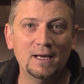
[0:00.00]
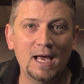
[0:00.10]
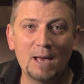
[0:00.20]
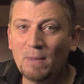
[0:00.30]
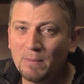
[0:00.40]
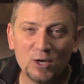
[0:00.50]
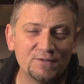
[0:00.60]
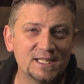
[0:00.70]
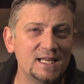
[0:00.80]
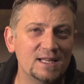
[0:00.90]
And maybe
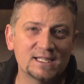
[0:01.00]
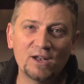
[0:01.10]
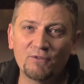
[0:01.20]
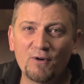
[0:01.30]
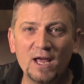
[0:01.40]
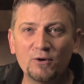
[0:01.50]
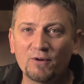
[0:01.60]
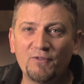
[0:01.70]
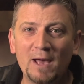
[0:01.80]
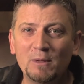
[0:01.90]
you've seen this in a friend or
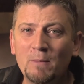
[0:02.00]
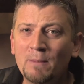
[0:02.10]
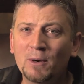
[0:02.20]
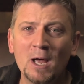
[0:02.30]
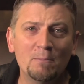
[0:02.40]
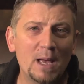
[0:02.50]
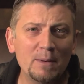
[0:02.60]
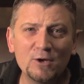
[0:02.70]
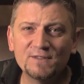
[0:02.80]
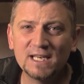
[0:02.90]
a family member.
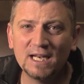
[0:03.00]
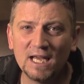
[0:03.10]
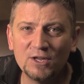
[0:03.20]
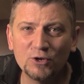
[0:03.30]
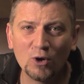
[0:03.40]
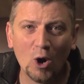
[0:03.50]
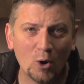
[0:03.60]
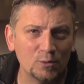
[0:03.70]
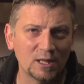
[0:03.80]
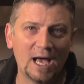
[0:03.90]
Maybe you've seen it in your
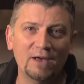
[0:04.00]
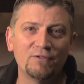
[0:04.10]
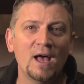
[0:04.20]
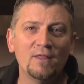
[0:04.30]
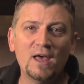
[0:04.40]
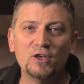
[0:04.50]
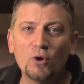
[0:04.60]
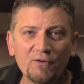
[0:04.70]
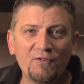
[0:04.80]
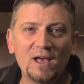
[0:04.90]
own life, that
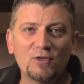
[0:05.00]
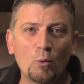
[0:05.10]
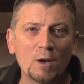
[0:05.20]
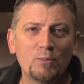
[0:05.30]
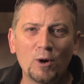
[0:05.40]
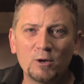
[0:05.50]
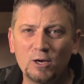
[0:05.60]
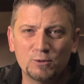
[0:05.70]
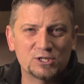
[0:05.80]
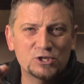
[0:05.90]
your faith at one point, it
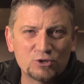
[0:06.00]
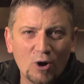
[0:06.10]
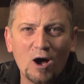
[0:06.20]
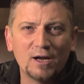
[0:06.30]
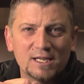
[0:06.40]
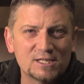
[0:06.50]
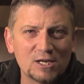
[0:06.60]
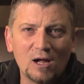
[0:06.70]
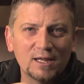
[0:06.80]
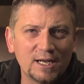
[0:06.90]
was strong and
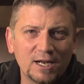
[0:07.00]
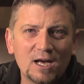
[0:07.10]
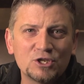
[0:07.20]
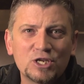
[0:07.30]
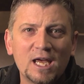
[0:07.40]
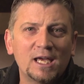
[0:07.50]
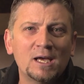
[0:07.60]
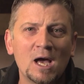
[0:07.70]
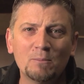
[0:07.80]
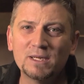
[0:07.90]
solid and
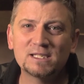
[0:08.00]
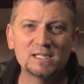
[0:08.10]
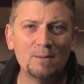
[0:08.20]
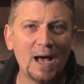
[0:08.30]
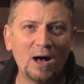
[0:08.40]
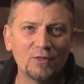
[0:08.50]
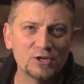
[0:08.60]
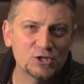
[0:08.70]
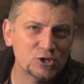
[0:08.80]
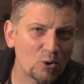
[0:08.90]
unshaking, but somehow the
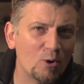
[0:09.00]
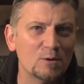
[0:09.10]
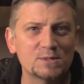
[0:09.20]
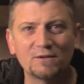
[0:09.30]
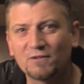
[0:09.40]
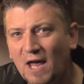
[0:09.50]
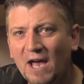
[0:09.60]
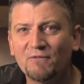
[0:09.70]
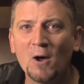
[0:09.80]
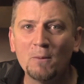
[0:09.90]
storms of
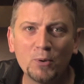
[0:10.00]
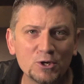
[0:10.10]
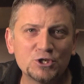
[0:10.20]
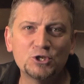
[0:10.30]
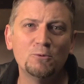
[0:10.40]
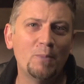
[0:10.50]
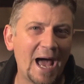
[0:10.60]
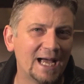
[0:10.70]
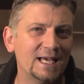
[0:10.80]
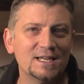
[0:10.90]
life pushed you
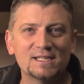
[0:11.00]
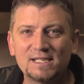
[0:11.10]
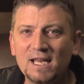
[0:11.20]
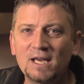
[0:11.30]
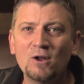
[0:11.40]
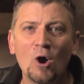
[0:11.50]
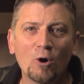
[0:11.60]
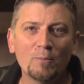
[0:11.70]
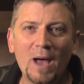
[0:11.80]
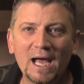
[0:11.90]
back into sin
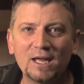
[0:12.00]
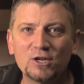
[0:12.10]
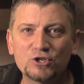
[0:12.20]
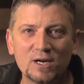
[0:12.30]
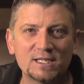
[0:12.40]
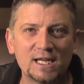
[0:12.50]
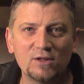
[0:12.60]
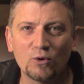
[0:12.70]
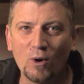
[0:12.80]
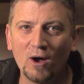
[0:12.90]
or back into trusting
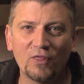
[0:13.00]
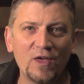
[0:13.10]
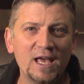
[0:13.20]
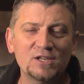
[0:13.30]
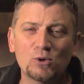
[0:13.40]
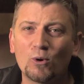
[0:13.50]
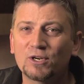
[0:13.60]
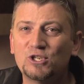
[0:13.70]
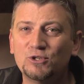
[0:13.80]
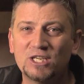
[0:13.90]
in the wrong things or
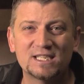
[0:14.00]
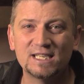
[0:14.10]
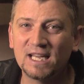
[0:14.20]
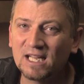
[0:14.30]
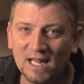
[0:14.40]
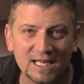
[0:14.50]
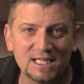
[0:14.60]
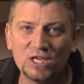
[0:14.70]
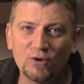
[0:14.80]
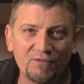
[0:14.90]
to just
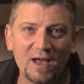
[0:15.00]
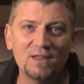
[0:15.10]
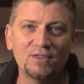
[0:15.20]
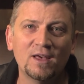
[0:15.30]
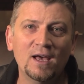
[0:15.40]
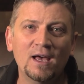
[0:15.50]
neglecting your faith.